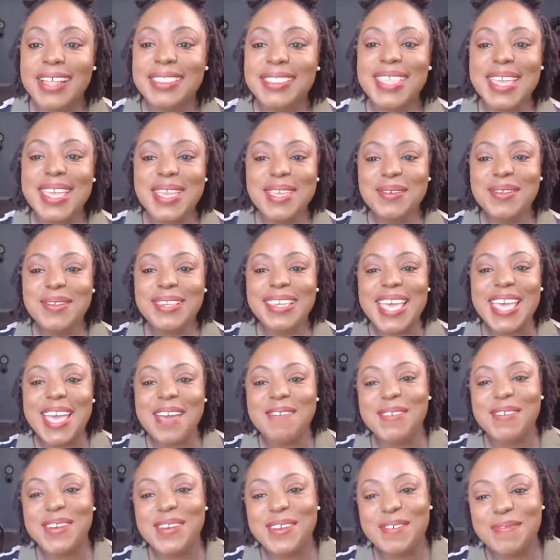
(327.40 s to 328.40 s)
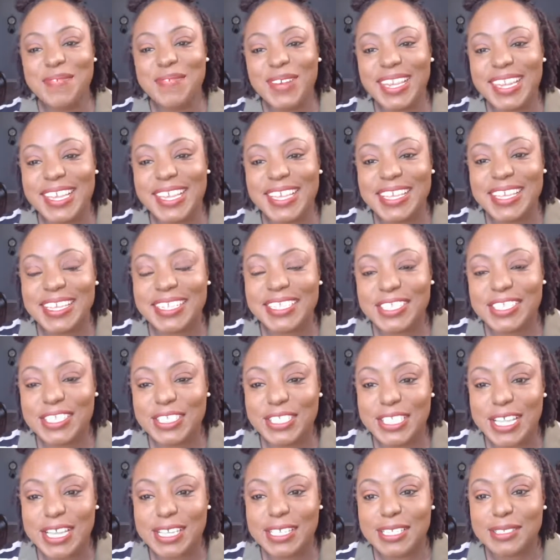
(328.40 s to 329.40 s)
Thank you, Lavender, for look. She
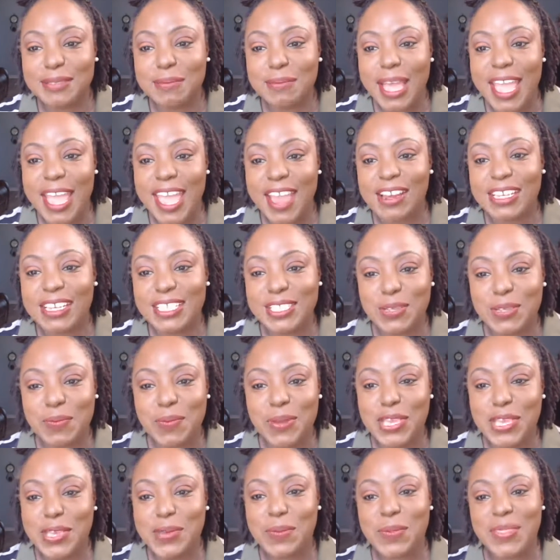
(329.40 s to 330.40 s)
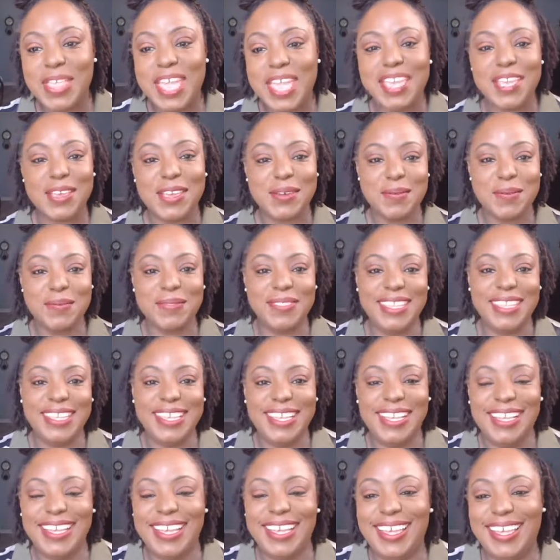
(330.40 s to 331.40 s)
says my hair is super cute. Thank you.
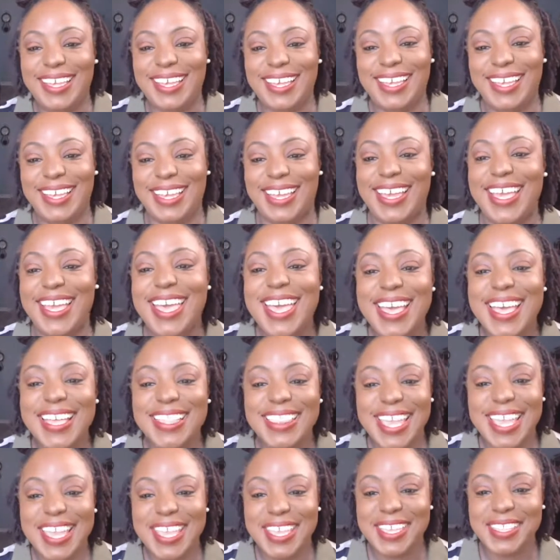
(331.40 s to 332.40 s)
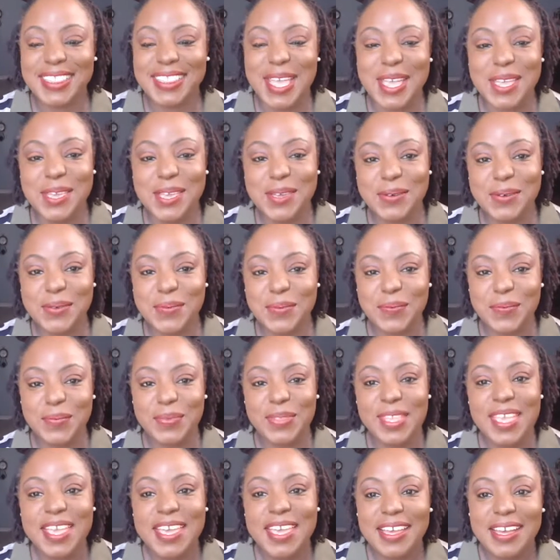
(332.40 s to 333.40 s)
Thank you.
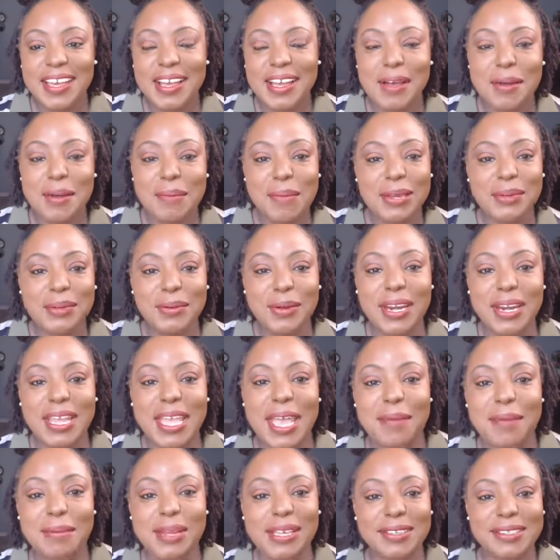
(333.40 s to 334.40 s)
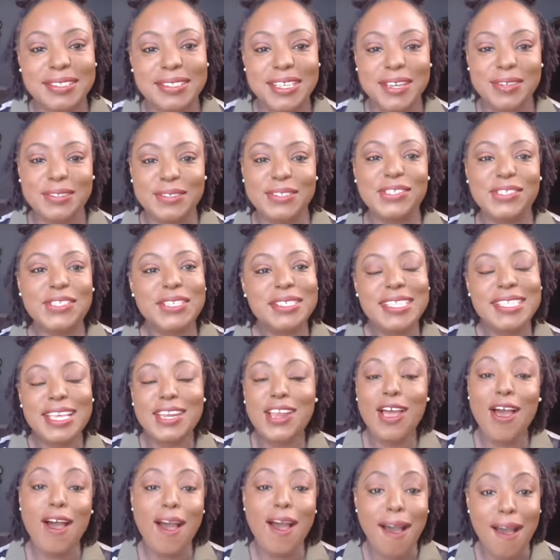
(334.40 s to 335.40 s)
My daughter came downstairs and she said,
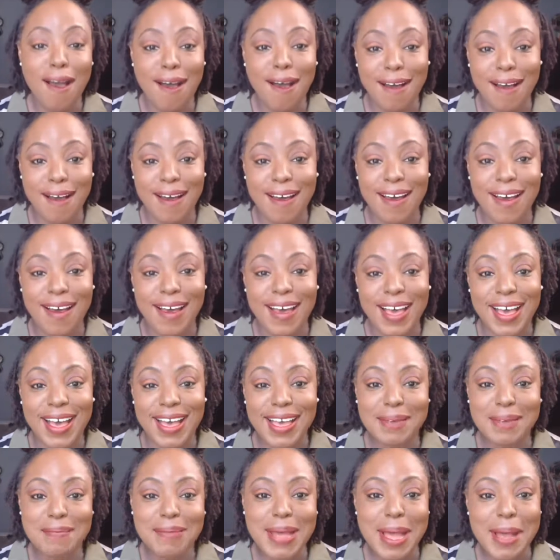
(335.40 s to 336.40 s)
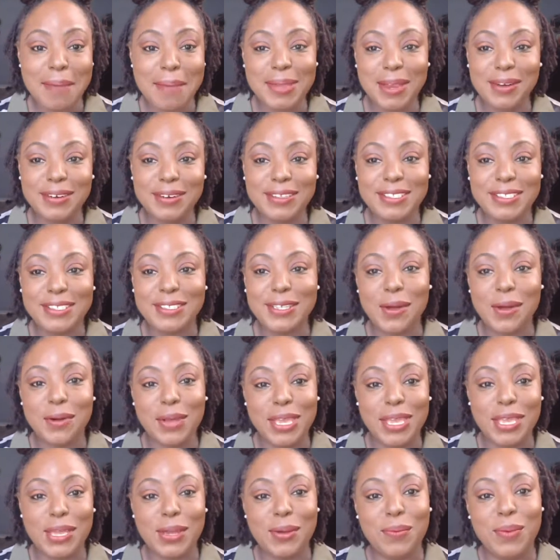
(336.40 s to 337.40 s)
"Oh, Mom, you're so
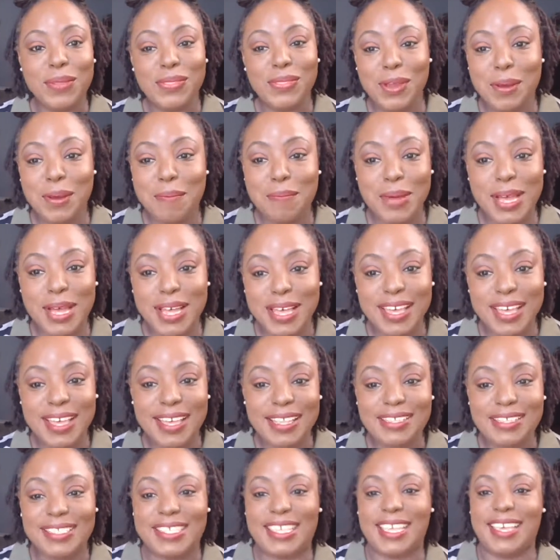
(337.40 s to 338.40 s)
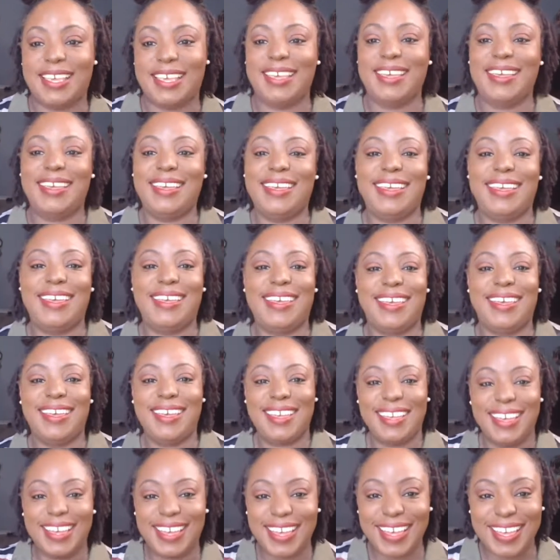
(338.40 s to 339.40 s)
cute with your buns."
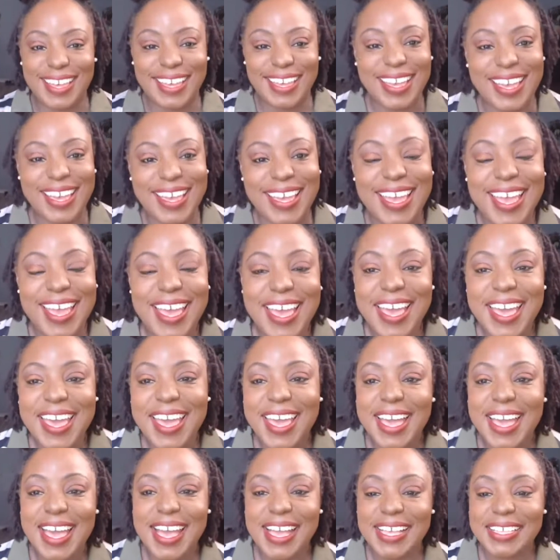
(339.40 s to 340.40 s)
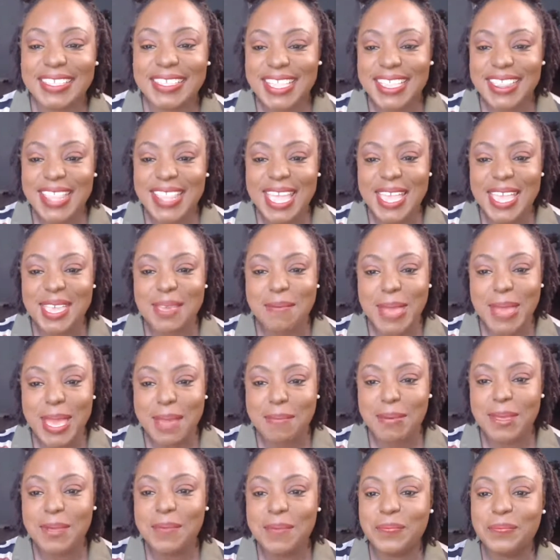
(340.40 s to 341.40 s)
I said, "Thank you,
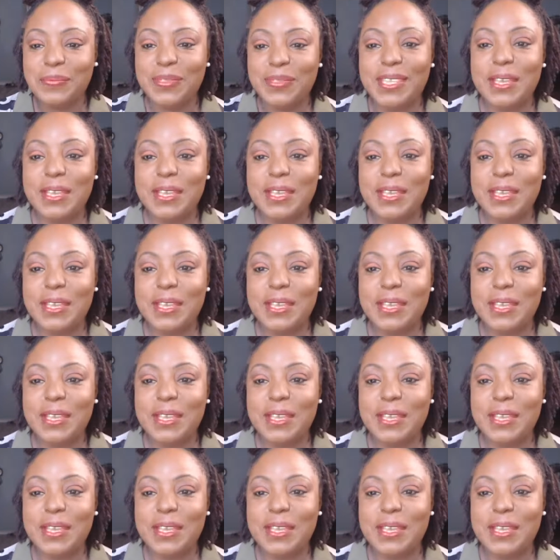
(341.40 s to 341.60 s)
baby."